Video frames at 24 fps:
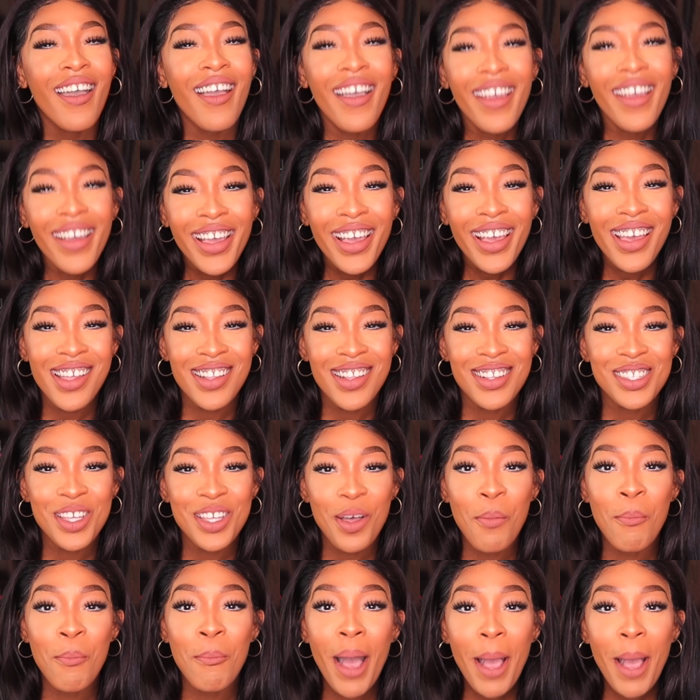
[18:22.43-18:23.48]
And
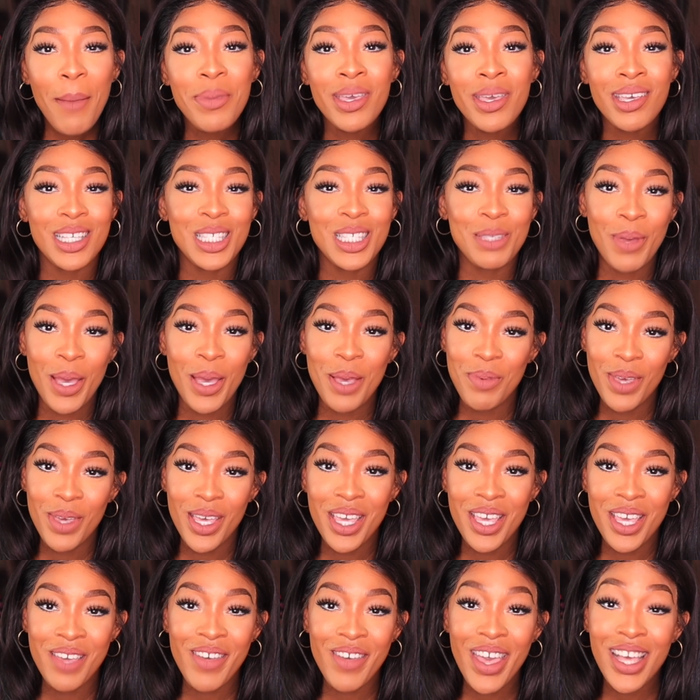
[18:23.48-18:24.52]
my biggest pet
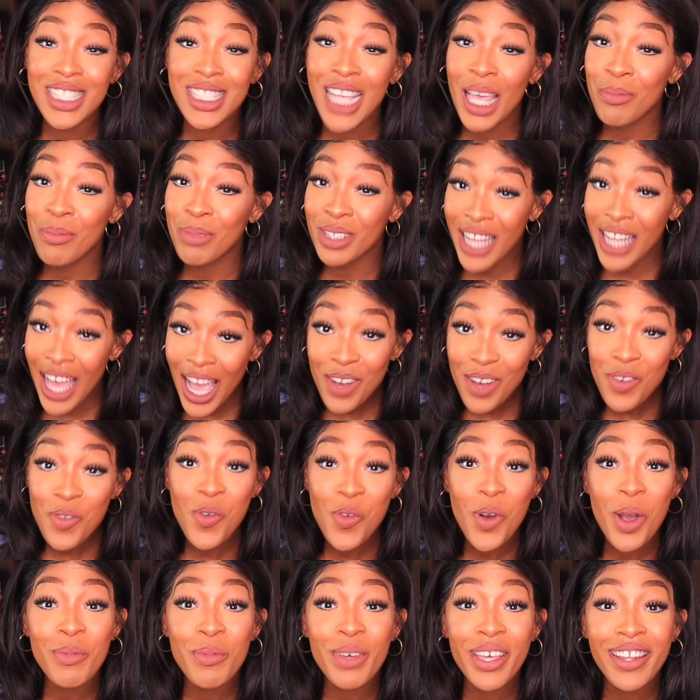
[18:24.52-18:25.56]
peeve as a black
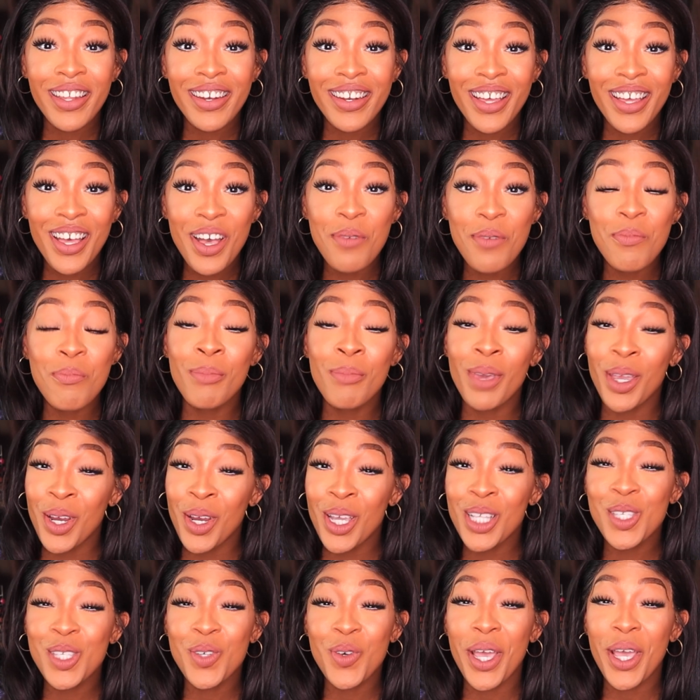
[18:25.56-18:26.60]
woman
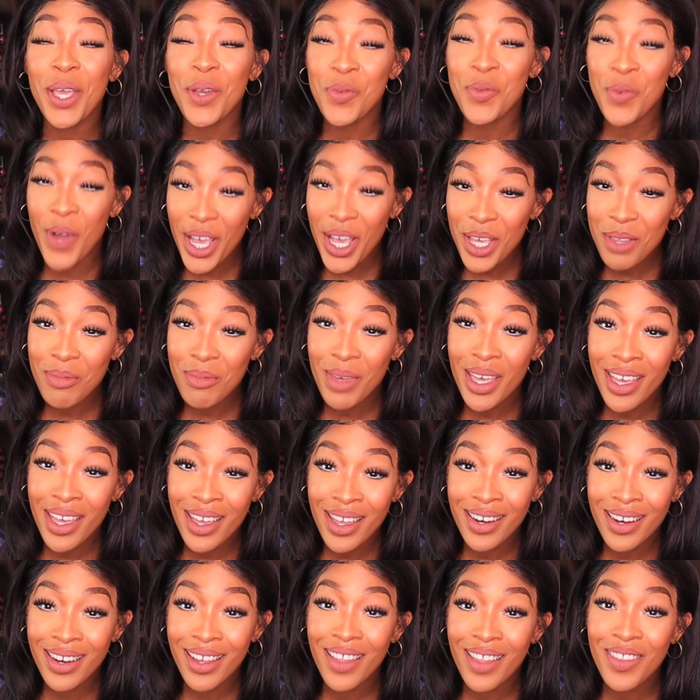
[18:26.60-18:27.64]
married to a white
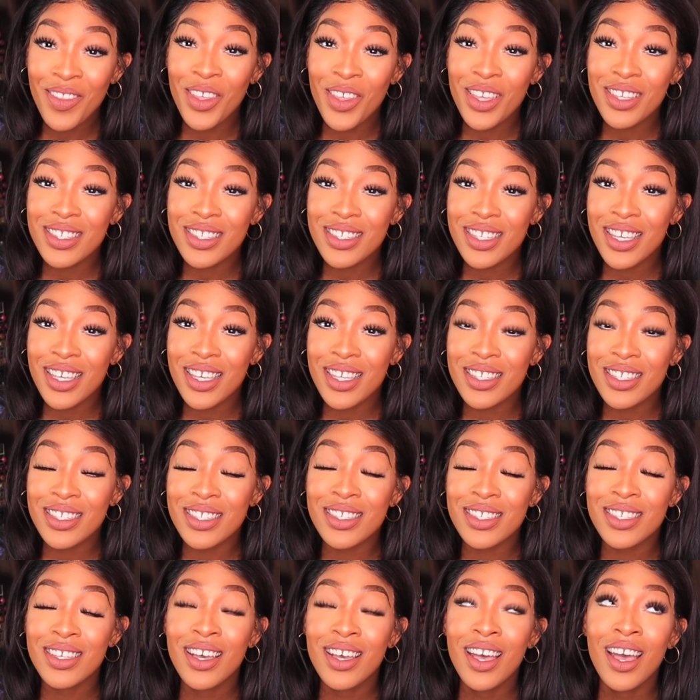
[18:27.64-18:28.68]
man,
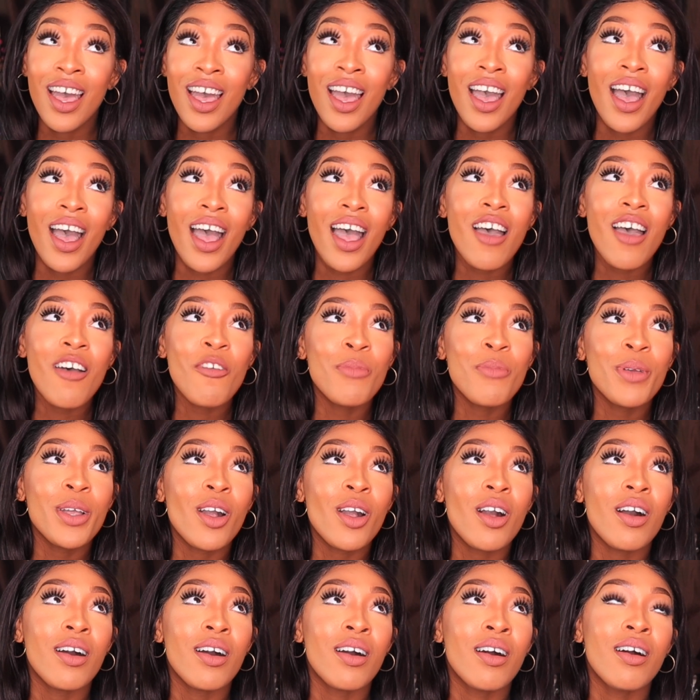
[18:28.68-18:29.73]
I've been
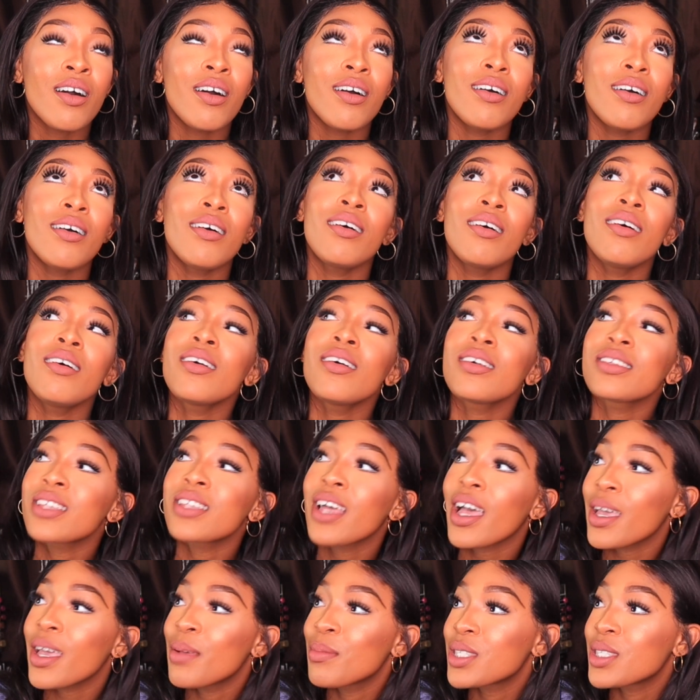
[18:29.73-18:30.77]
called all
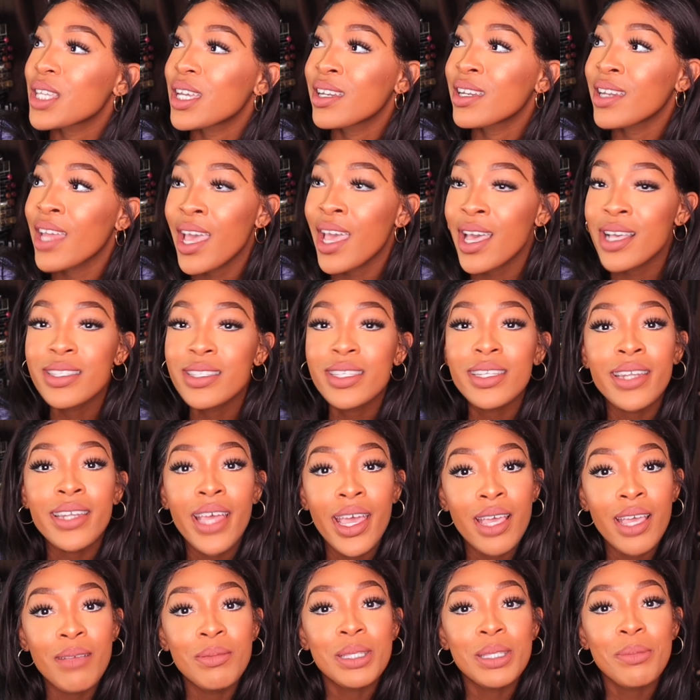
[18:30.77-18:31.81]
types of nasty
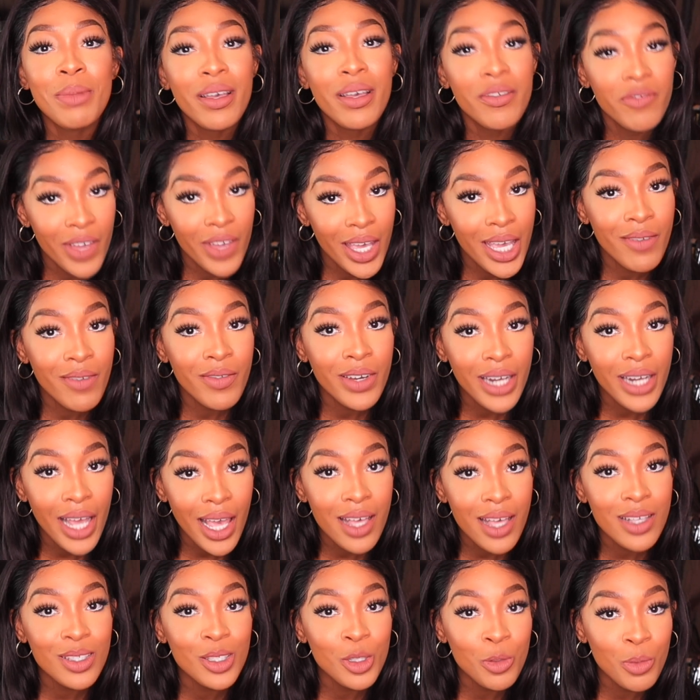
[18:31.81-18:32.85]
names. My favorite
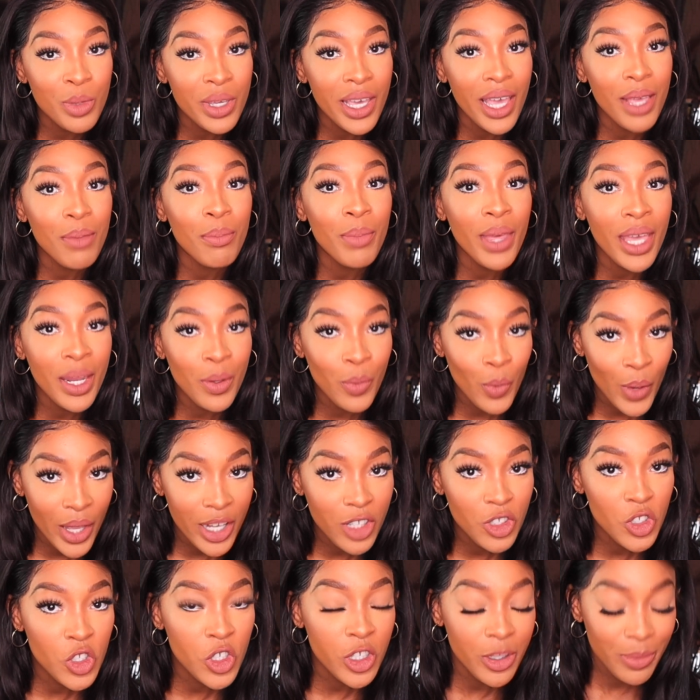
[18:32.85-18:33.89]
has to be a bed
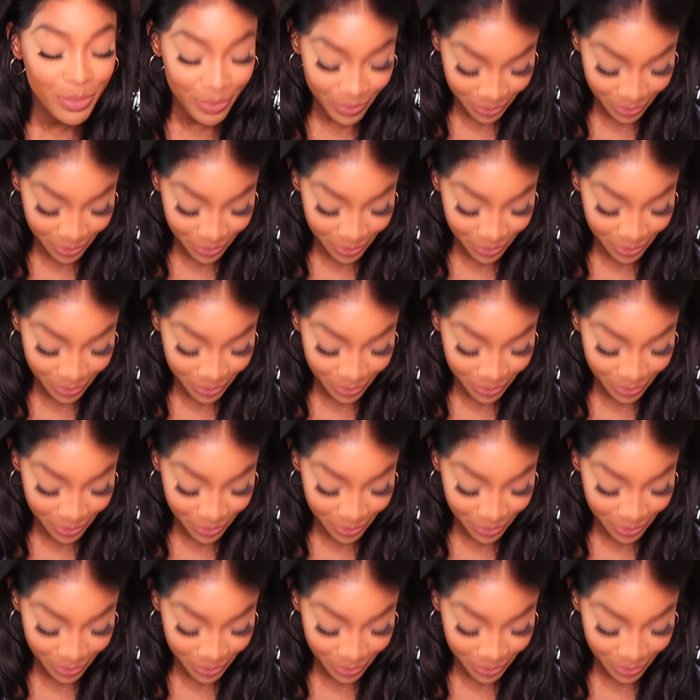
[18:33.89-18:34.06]
wench.